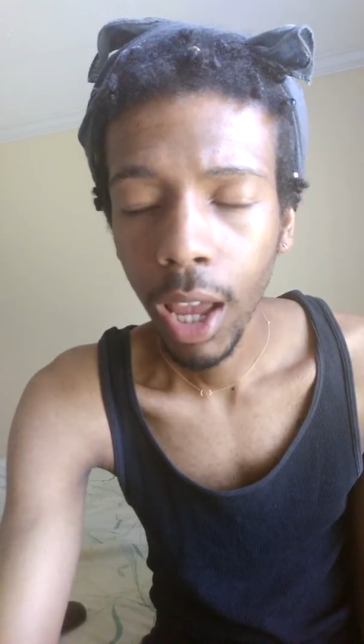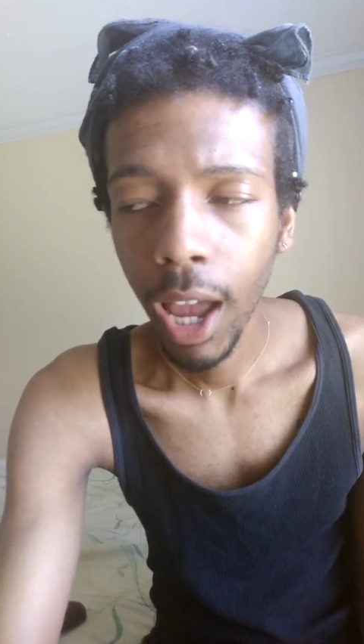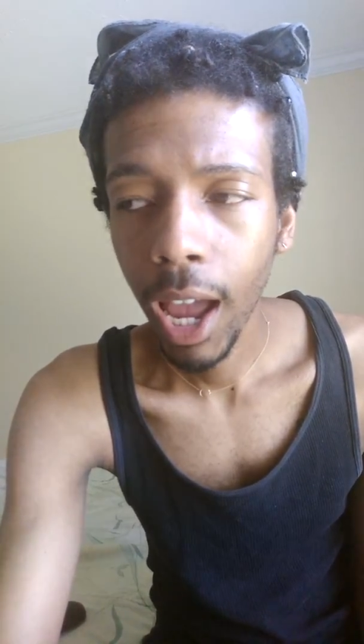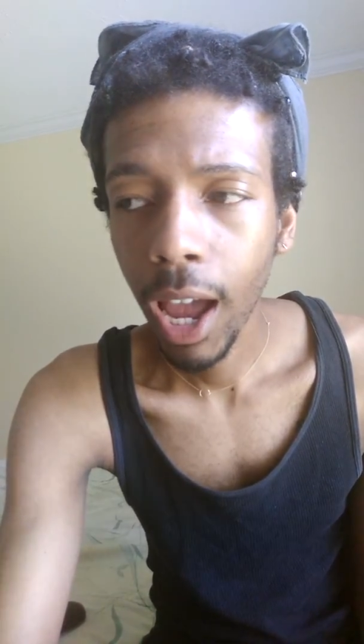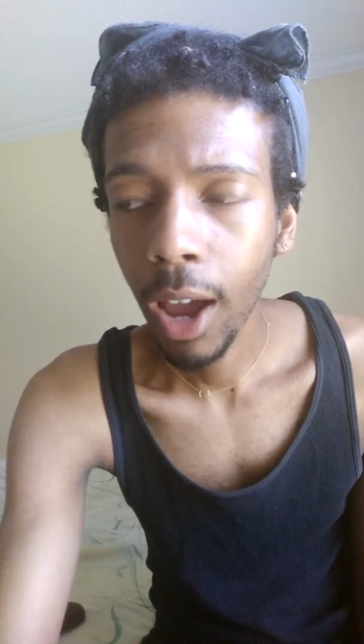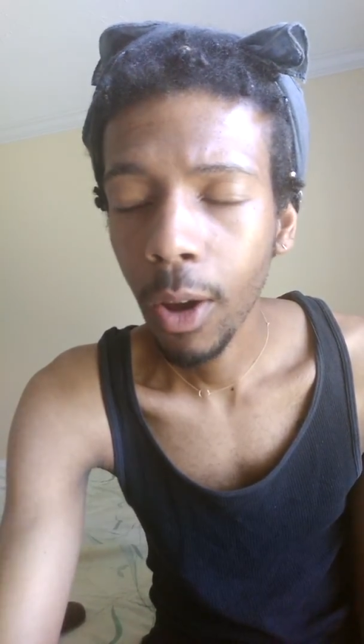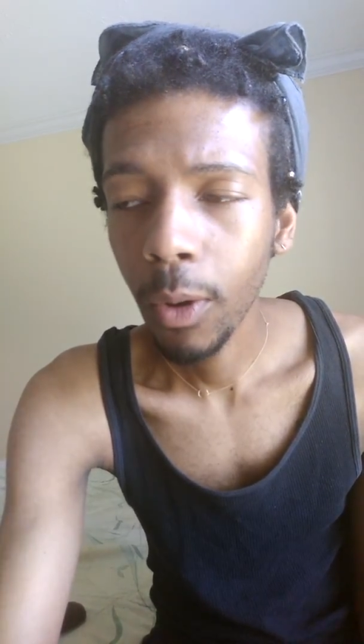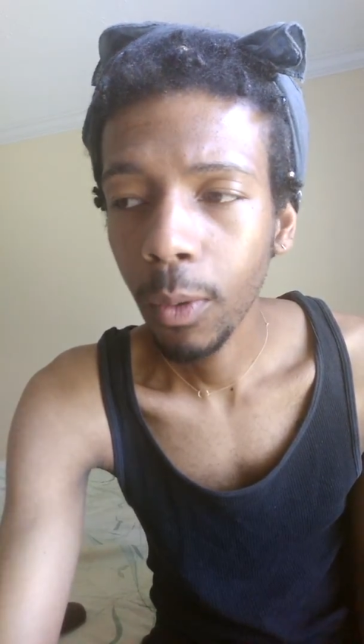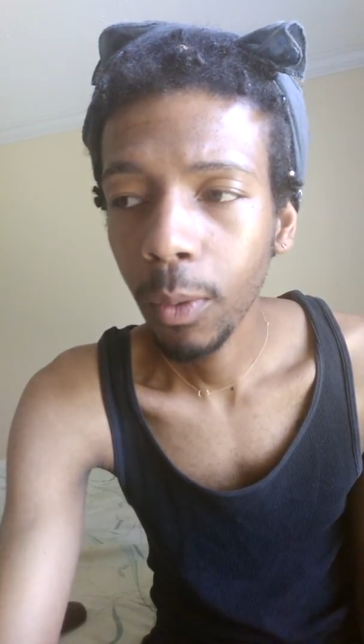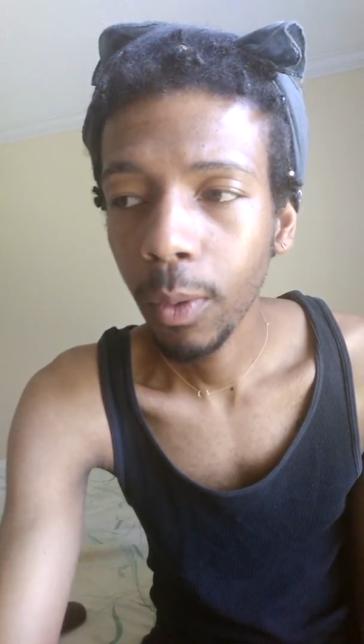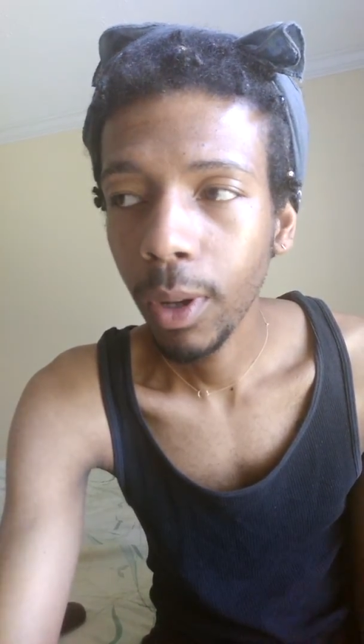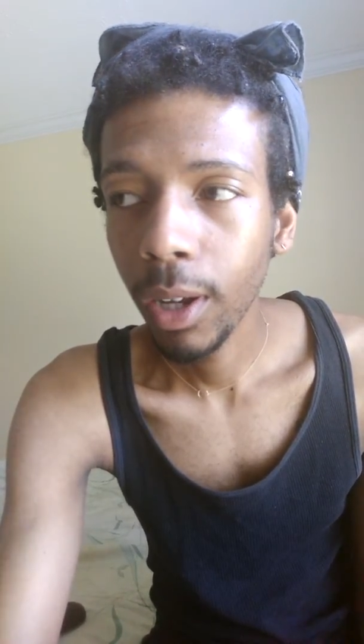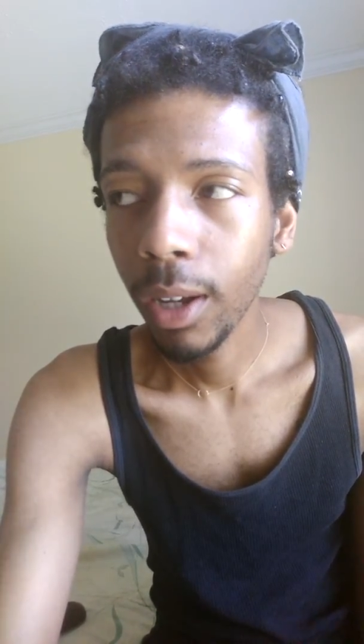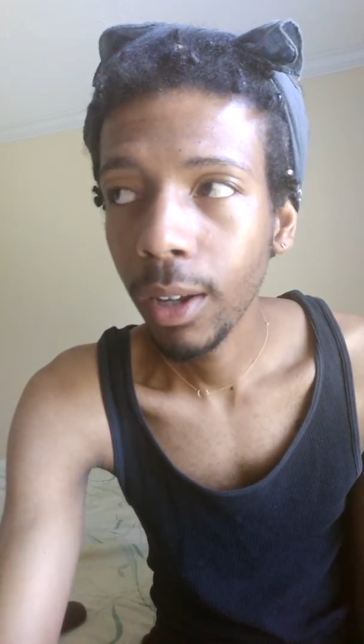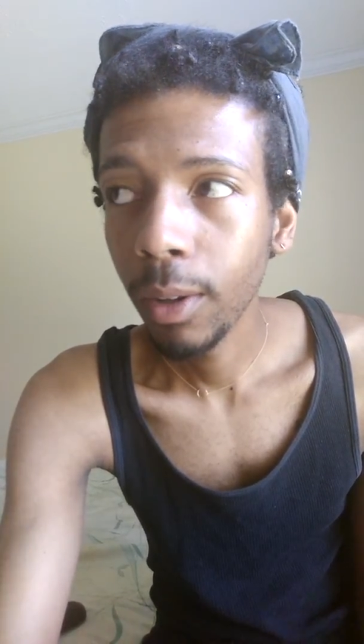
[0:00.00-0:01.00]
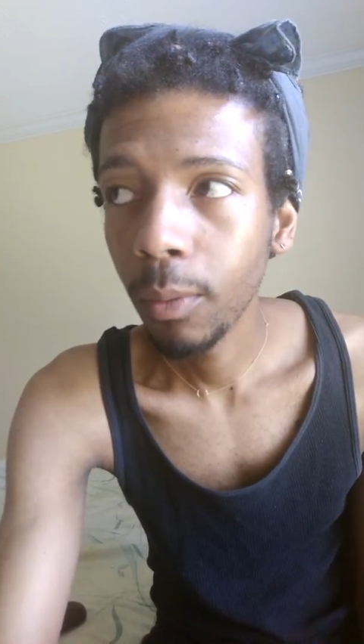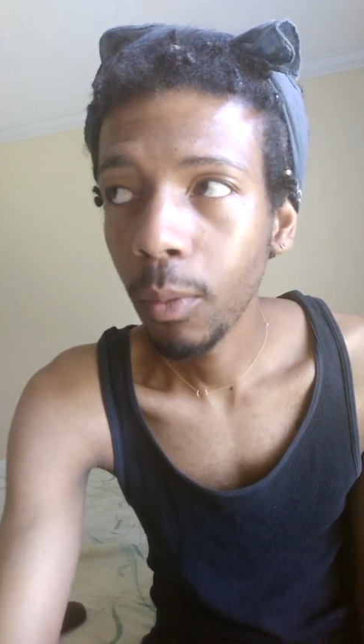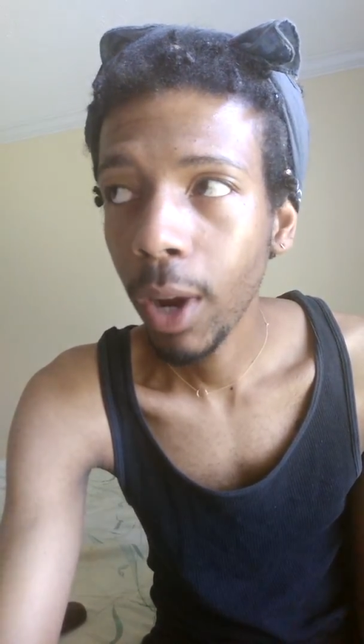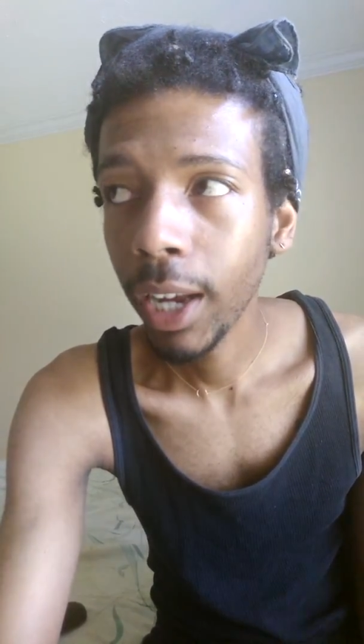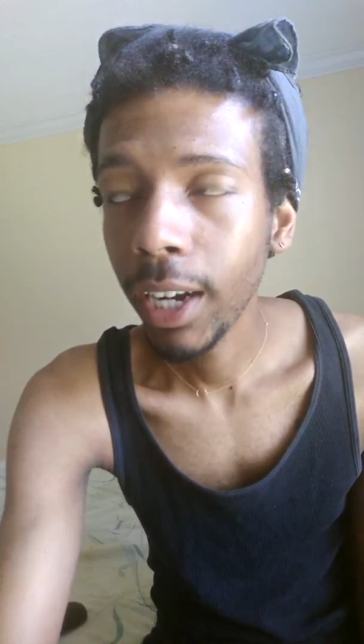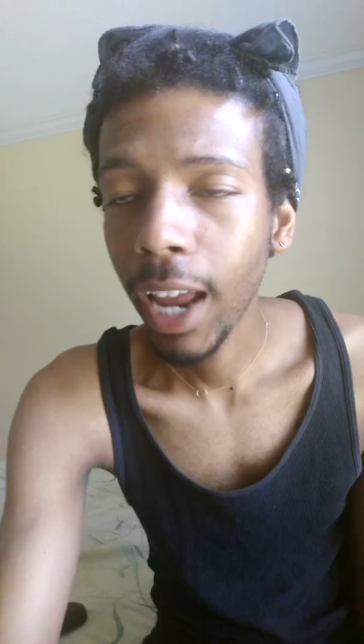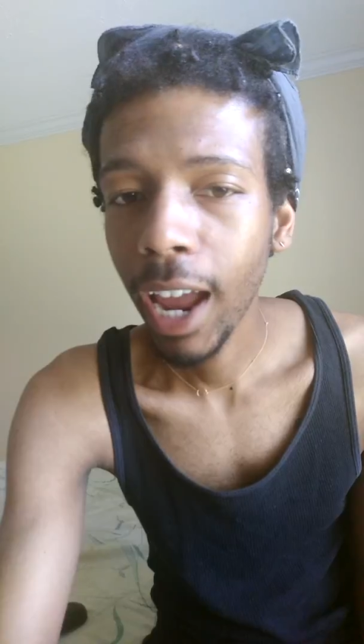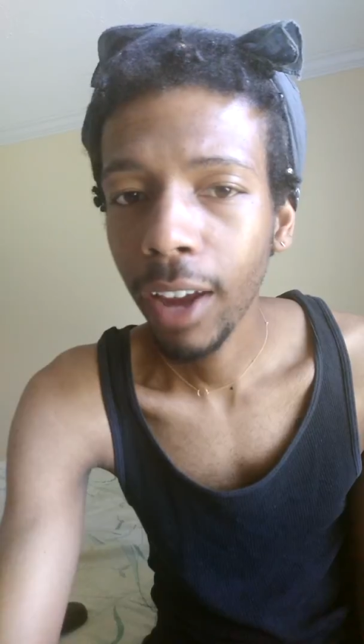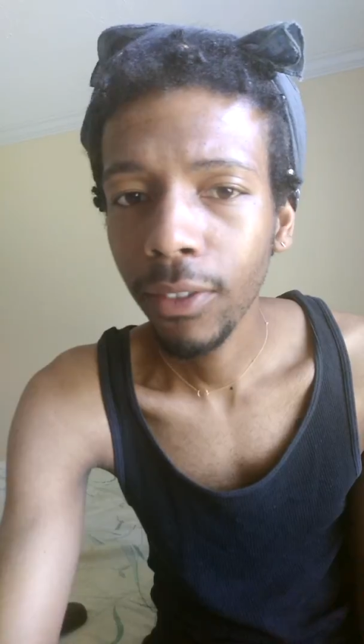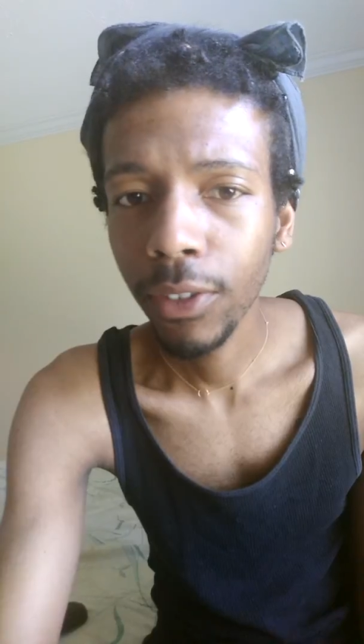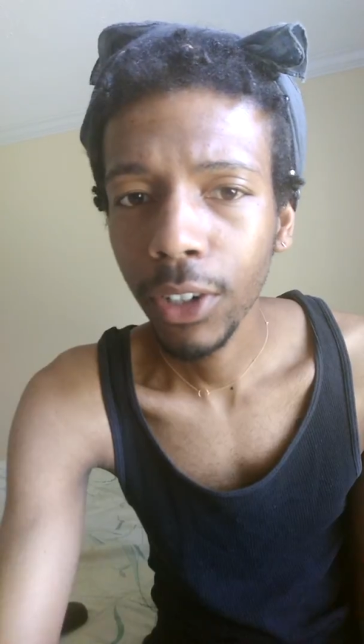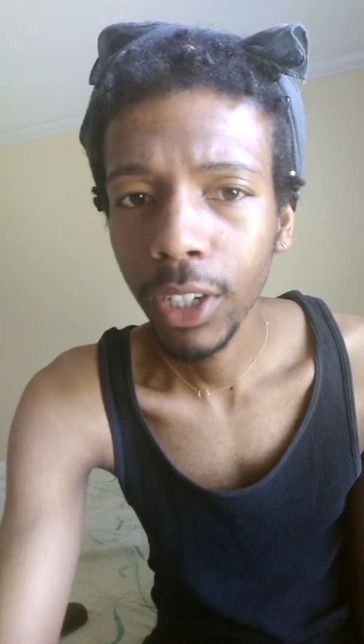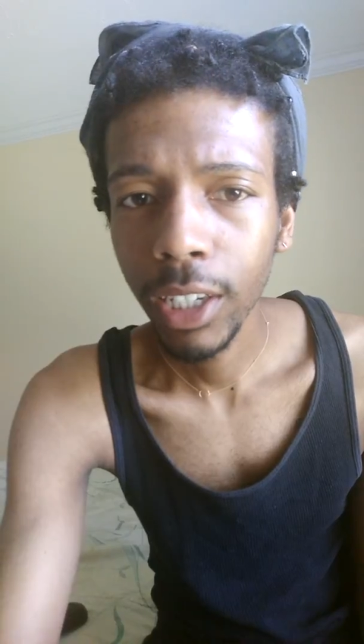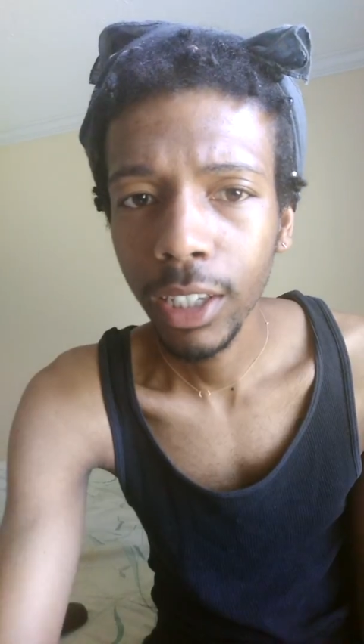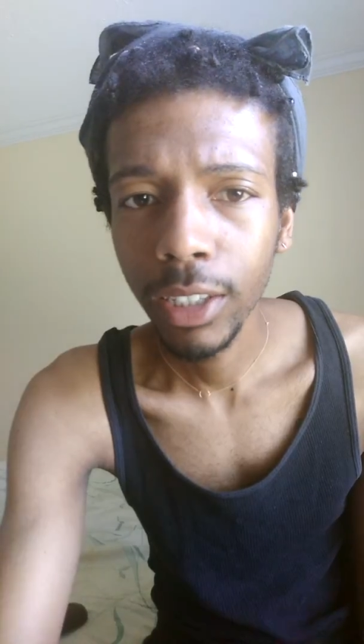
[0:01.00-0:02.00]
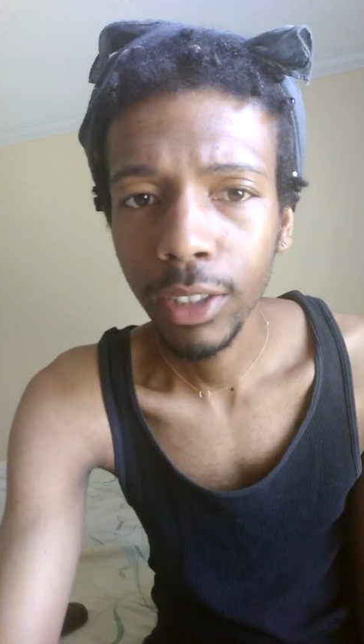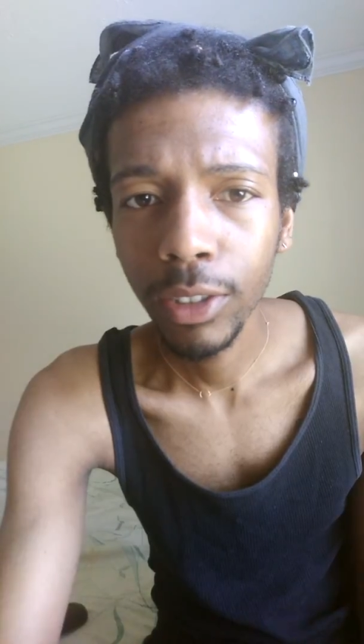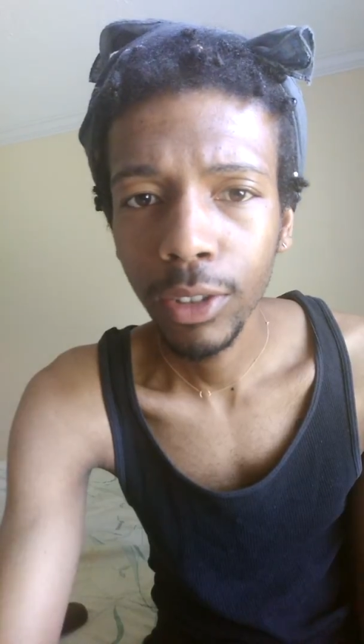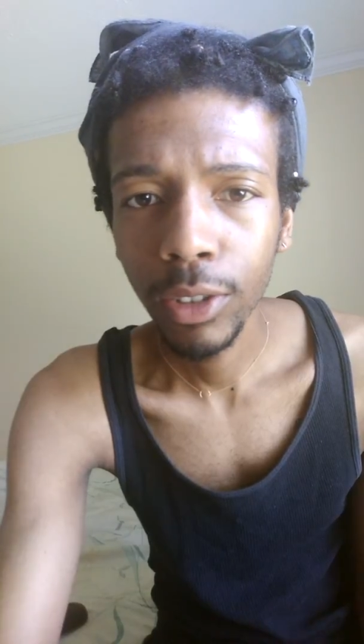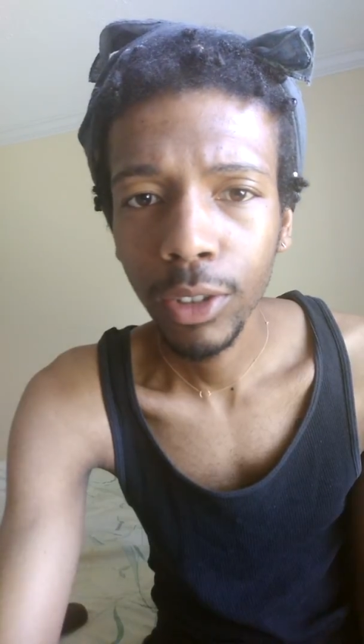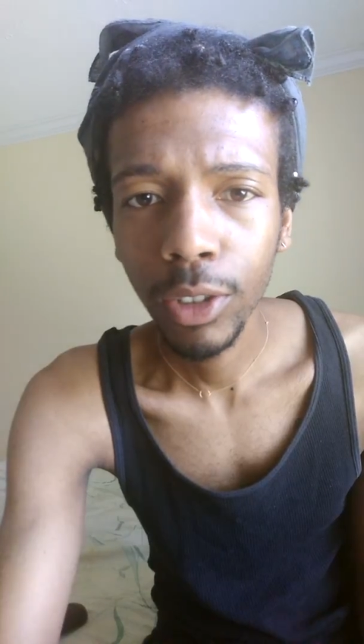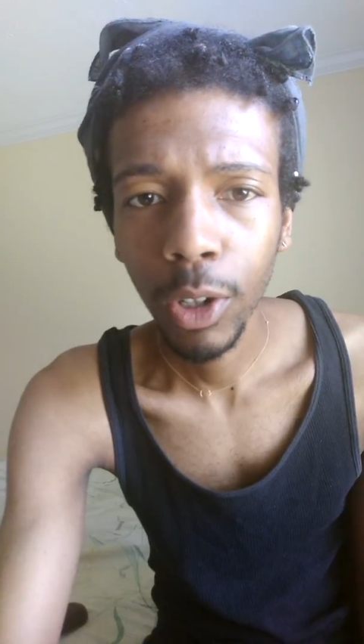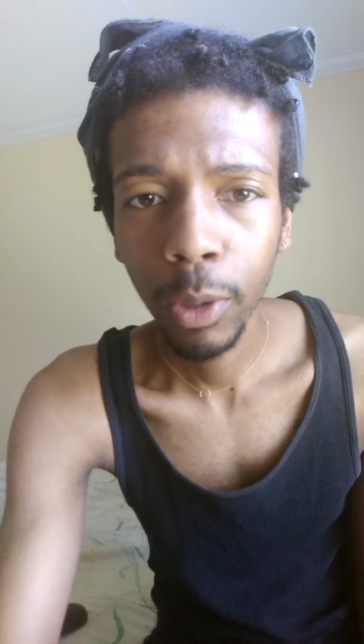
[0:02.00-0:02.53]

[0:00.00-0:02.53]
how white Africans